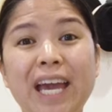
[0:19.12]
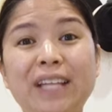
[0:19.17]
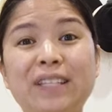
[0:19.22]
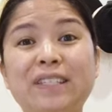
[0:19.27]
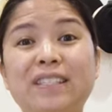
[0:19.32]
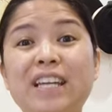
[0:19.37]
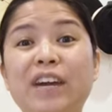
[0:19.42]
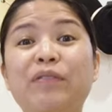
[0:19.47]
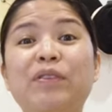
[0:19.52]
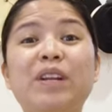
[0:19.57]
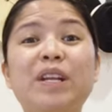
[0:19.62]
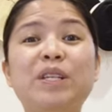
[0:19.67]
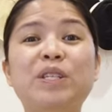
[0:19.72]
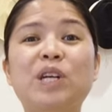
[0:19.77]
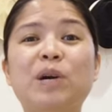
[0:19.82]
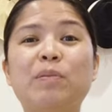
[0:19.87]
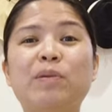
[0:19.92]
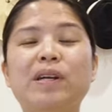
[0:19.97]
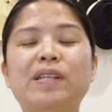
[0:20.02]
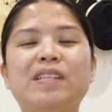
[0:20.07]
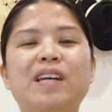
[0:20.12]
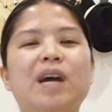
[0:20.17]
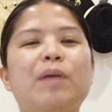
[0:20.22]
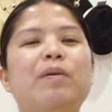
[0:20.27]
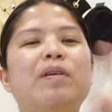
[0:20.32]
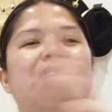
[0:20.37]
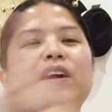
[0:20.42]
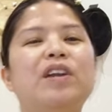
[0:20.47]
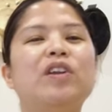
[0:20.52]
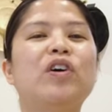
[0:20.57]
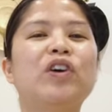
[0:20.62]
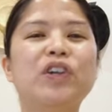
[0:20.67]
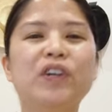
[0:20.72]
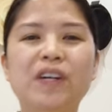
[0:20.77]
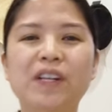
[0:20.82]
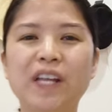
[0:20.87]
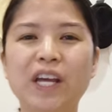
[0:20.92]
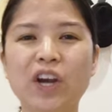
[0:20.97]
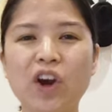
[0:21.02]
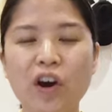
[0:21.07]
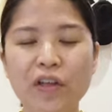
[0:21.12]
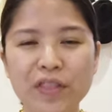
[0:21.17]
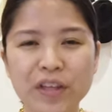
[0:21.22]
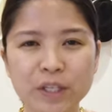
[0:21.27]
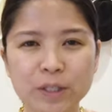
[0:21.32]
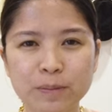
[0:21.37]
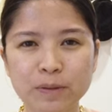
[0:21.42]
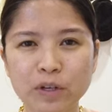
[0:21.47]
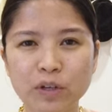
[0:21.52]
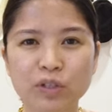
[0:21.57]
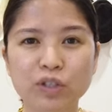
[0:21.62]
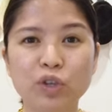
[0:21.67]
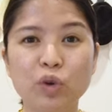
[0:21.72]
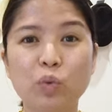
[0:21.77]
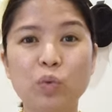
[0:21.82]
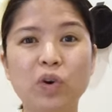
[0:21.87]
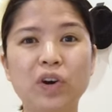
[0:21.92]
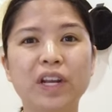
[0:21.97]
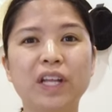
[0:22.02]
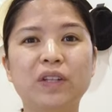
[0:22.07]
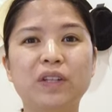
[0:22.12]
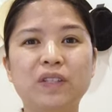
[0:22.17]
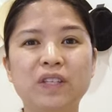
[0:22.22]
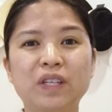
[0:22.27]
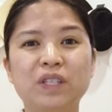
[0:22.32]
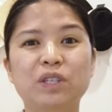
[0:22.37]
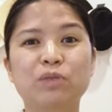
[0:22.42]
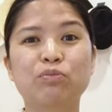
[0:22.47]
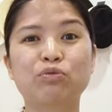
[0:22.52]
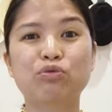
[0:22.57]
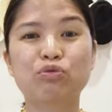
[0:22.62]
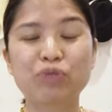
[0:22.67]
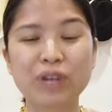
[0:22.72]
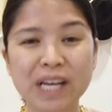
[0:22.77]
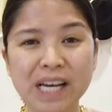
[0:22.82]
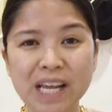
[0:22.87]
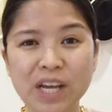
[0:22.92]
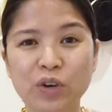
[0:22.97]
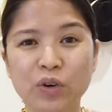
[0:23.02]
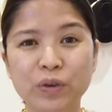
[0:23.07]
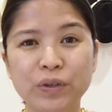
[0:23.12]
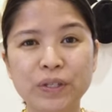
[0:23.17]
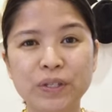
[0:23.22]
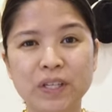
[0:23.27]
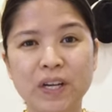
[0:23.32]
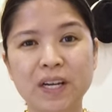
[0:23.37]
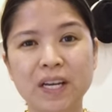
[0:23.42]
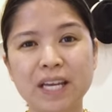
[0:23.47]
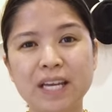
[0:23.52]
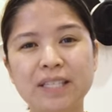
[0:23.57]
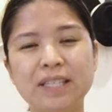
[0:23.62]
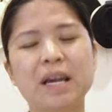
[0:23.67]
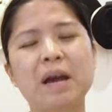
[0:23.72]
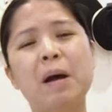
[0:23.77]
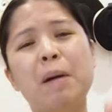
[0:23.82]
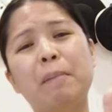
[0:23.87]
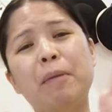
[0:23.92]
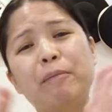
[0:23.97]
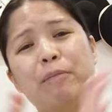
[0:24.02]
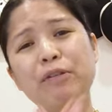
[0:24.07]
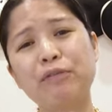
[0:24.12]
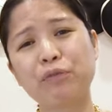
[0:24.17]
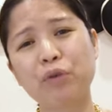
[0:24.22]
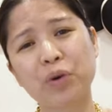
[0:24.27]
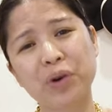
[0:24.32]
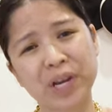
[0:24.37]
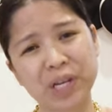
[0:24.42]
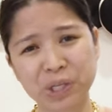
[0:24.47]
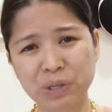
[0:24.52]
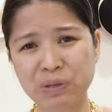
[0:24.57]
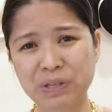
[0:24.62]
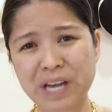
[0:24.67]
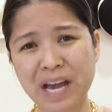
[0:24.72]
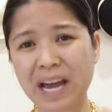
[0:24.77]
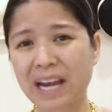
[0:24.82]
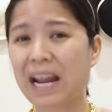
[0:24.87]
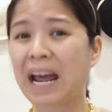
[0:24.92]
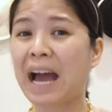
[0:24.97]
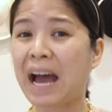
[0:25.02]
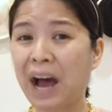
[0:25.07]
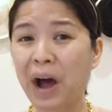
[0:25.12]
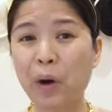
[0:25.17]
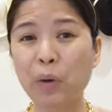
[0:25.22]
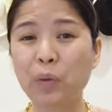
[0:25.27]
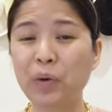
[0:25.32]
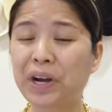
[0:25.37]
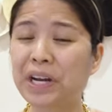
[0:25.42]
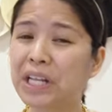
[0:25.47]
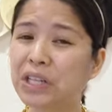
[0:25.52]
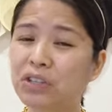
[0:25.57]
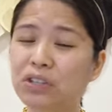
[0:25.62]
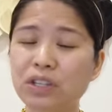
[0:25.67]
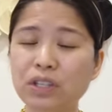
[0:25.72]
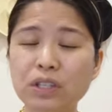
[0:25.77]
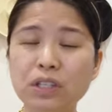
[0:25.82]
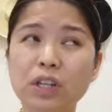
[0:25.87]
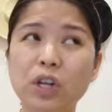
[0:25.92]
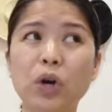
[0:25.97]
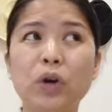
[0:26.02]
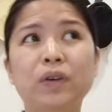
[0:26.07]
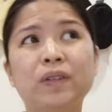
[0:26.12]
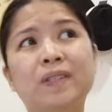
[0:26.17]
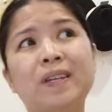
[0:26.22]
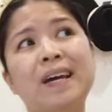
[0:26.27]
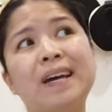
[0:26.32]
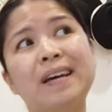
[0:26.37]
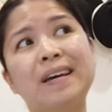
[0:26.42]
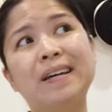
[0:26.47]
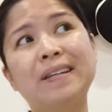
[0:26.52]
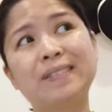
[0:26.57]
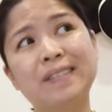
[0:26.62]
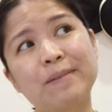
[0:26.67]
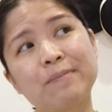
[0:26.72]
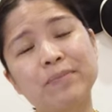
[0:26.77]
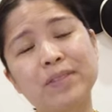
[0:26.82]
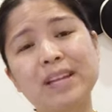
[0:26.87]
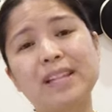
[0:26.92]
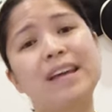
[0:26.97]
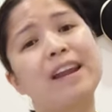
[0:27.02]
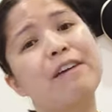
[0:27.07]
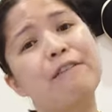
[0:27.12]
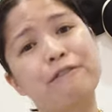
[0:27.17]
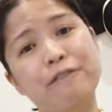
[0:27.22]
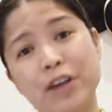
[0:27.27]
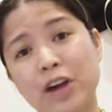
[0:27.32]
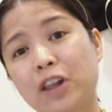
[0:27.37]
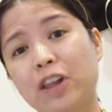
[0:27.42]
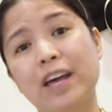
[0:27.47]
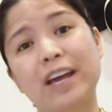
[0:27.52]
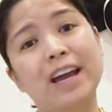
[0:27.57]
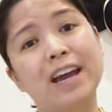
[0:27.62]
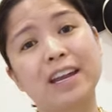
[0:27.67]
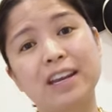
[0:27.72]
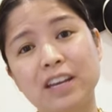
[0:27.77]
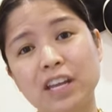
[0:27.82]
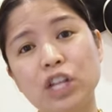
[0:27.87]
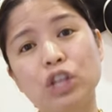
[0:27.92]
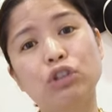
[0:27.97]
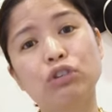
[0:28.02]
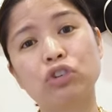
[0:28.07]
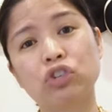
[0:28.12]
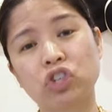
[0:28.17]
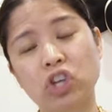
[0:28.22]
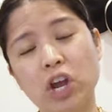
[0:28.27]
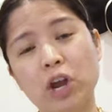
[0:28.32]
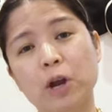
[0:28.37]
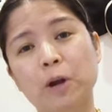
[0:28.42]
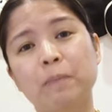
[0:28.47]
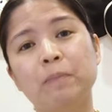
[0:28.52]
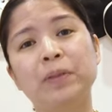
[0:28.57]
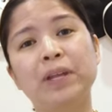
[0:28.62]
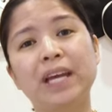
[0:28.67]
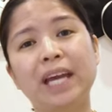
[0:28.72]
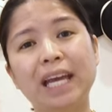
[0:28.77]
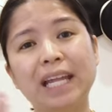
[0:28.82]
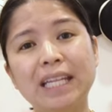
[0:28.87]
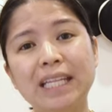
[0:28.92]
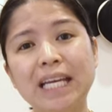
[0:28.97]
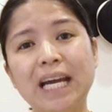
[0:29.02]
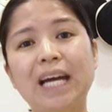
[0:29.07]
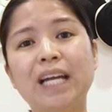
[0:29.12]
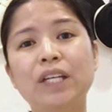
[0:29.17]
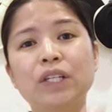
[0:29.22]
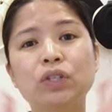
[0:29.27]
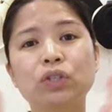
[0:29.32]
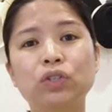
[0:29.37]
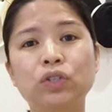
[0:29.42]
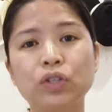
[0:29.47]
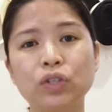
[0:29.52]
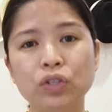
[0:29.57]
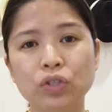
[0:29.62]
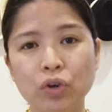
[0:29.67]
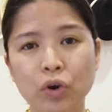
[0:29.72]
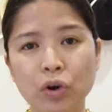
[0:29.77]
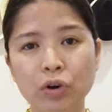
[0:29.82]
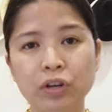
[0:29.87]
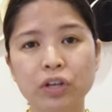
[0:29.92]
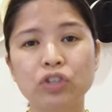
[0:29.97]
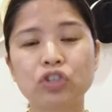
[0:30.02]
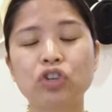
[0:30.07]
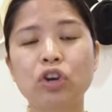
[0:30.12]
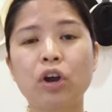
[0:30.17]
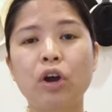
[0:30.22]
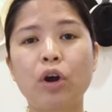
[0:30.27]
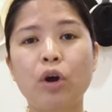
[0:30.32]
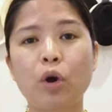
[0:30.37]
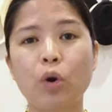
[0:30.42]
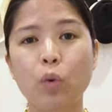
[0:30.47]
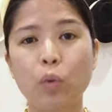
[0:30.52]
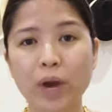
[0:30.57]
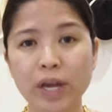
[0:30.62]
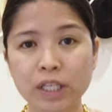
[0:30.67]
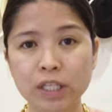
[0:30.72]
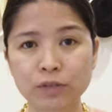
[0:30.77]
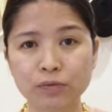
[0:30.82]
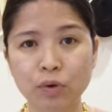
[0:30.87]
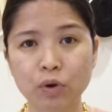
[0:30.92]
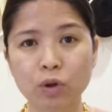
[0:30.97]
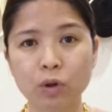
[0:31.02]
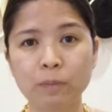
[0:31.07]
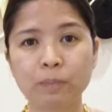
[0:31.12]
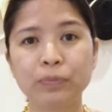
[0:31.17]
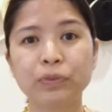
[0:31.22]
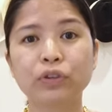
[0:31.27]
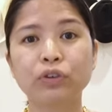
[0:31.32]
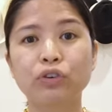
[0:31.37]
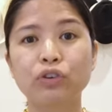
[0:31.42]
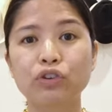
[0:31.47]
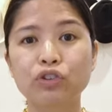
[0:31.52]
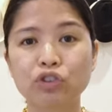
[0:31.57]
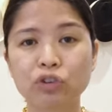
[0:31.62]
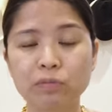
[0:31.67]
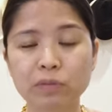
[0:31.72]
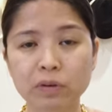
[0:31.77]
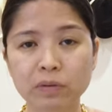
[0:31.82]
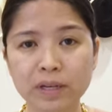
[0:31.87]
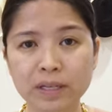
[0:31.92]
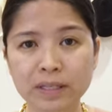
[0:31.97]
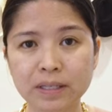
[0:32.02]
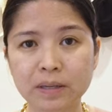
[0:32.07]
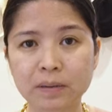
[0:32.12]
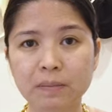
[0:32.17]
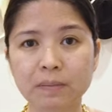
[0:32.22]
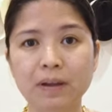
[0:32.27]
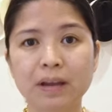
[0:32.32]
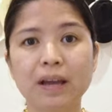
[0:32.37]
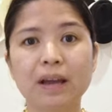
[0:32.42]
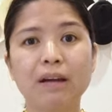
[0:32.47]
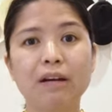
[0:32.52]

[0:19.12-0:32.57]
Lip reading: It's definitely summertime and I know you click on this because you wanted to see some really cool sunnies. But before I do that, I wanted to disclose something that I feel like I need to share, and that is to discourage wasteful consumerism.